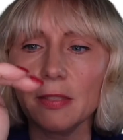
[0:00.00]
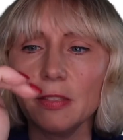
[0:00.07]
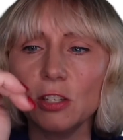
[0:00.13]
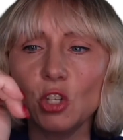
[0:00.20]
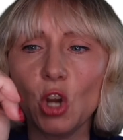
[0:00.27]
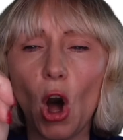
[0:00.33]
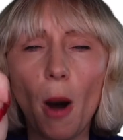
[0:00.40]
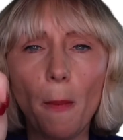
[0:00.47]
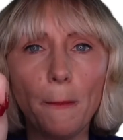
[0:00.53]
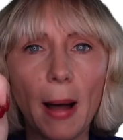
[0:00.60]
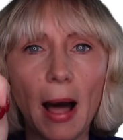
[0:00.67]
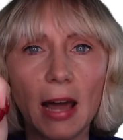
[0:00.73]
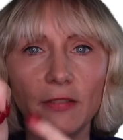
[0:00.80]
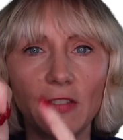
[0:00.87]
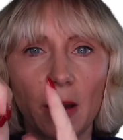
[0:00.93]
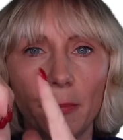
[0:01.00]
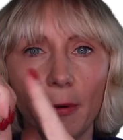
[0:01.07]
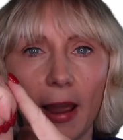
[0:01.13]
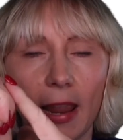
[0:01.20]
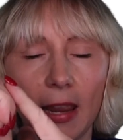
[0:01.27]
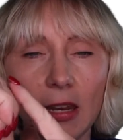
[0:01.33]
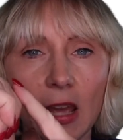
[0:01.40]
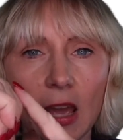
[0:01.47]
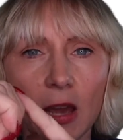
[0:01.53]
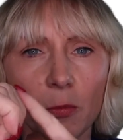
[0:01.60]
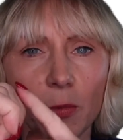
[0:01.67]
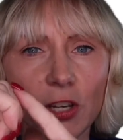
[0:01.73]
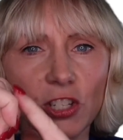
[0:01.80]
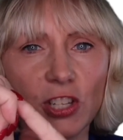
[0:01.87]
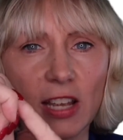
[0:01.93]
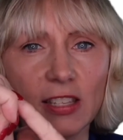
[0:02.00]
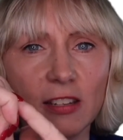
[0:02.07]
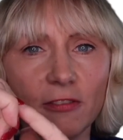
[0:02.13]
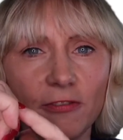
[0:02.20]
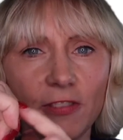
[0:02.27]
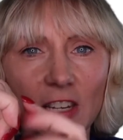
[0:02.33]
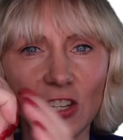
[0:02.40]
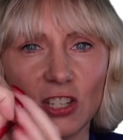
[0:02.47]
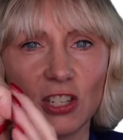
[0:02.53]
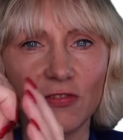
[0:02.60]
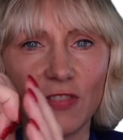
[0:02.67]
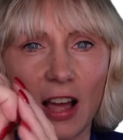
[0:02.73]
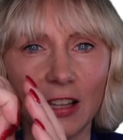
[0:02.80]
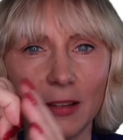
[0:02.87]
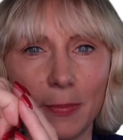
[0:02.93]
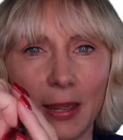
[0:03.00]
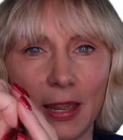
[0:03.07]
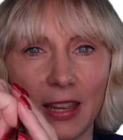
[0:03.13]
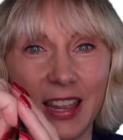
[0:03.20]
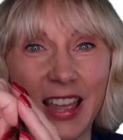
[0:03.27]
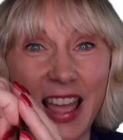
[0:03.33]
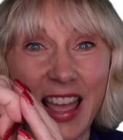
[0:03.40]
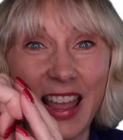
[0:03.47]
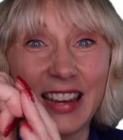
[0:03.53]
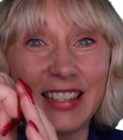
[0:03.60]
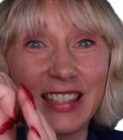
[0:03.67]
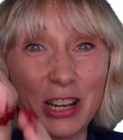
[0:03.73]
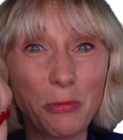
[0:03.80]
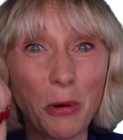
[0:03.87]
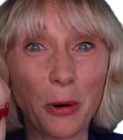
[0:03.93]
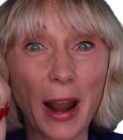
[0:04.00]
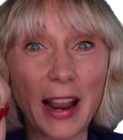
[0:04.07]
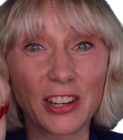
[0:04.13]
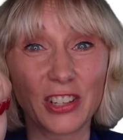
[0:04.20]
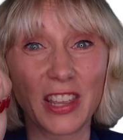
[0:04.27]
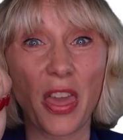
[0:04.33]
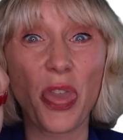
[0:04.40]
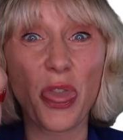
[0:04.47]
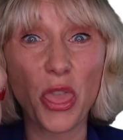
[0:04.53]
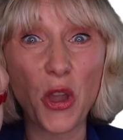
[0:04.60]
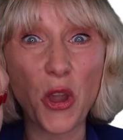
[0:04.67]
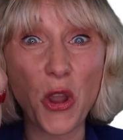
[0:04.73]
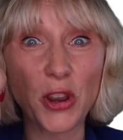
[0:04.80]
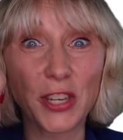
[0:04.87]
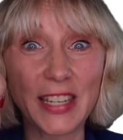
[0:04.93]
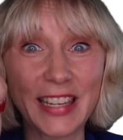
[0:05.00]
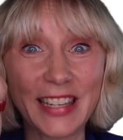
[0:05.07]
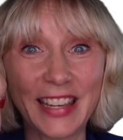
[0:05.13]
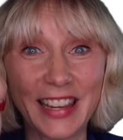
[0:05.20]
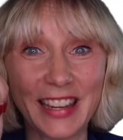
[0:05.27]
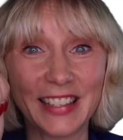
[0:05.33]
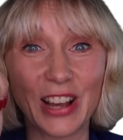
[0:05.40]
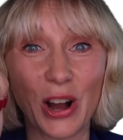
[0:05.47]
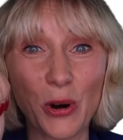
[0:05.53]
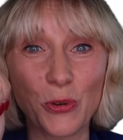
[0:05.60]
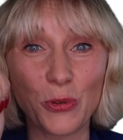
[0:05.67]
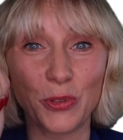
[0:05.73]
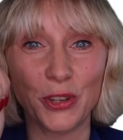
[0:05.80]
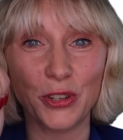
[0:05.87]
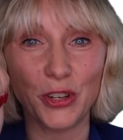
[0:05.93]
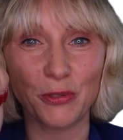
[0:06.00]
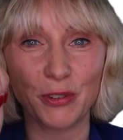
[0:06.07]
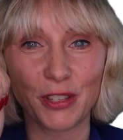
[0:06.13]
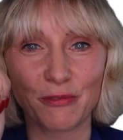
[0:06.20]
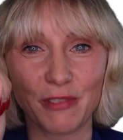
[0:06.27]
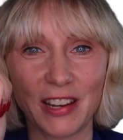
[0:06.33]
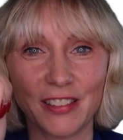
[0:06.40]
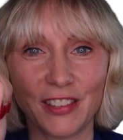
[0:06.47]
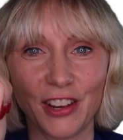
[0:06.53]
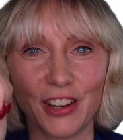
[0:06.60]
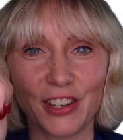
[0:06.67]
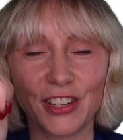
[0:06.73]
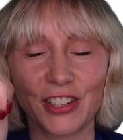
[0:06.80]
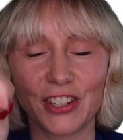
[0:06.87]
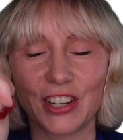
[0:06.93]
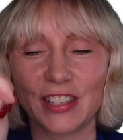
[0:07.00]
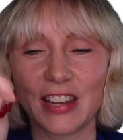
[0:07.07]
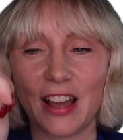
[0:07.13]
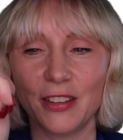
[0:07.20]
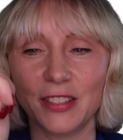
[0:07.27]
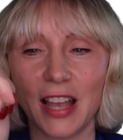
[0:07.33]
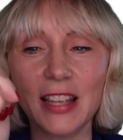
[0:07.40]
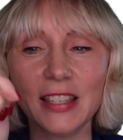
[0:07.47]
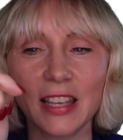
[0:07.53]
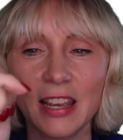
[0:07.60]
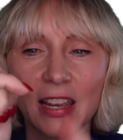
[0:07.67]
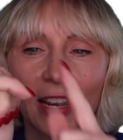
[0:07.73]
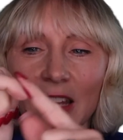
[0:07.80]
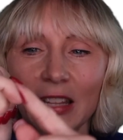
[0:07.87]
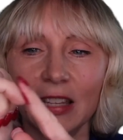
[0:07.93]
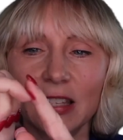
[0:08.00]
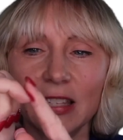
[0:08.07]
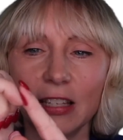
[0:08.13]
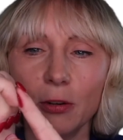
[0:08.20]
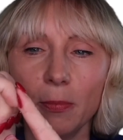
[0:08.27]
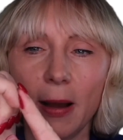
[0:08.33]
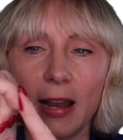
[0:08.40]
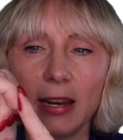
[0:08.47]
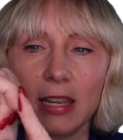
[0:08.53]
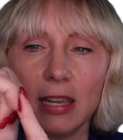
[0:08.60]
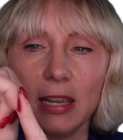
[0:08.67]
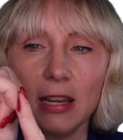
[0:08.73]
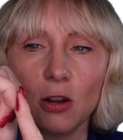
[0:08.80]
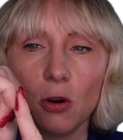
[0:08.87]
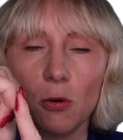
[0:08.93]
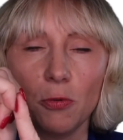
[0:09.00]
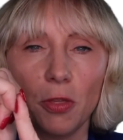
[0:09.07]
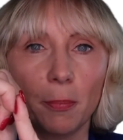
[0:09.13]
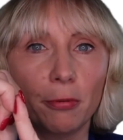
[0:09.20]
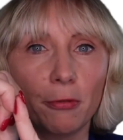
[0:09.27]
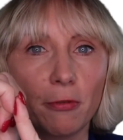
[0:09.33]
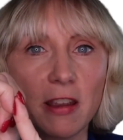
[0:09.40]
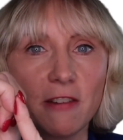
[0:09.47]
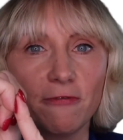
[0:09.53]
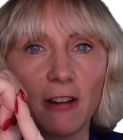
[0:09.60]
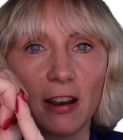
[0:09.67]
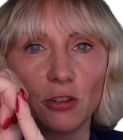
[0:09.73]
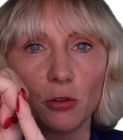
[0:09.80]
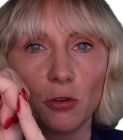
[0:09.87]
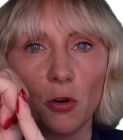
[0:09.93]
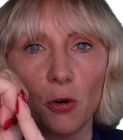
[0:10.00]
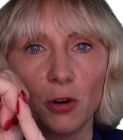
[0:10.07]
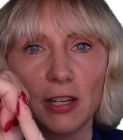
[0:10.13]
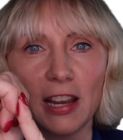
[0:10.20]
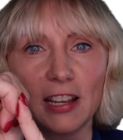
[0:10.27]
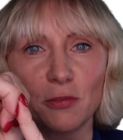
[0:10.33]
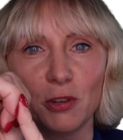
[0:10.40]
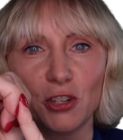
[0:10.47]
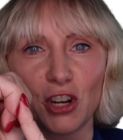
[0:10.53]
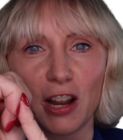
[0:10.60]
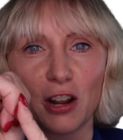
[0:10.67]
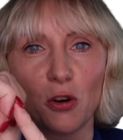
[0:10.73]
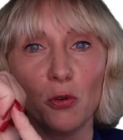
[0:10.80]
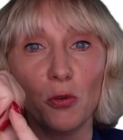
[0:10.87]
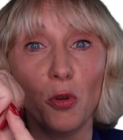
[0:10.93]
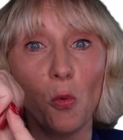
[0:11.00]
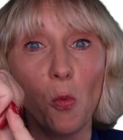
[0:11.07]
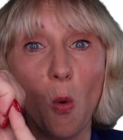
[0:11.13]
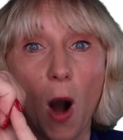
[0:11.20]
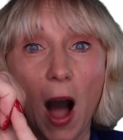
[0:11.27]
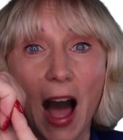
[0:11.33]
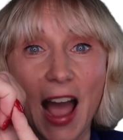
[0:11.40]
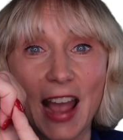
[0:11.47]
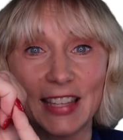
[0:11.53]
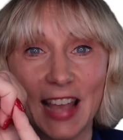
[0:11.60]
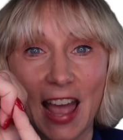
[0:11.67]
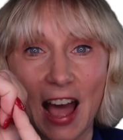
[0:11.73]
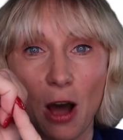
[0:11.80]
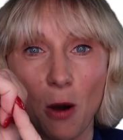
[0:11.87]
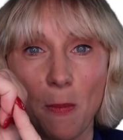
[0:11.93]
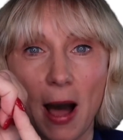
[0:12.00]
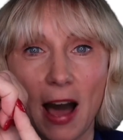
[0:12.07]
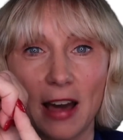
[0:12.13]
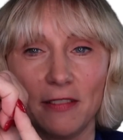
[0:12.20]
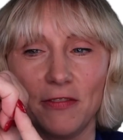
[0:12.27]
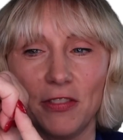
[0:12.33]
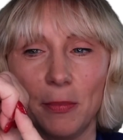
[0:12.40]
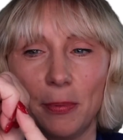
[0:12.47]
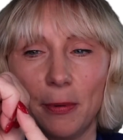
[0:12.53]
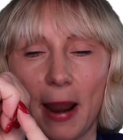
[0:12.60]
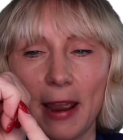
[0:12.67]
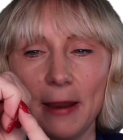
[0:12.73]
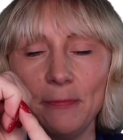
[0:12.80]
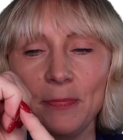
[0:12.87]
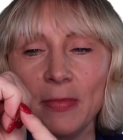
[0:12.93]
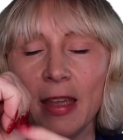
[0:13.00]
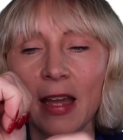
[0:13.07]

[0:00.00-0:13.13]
The top part of our brain, which doesn't finish developing until we're actually 30 years old, the newest research tells us, this little part here called the prefrontal cortex, which I call the wise owl part of the brain.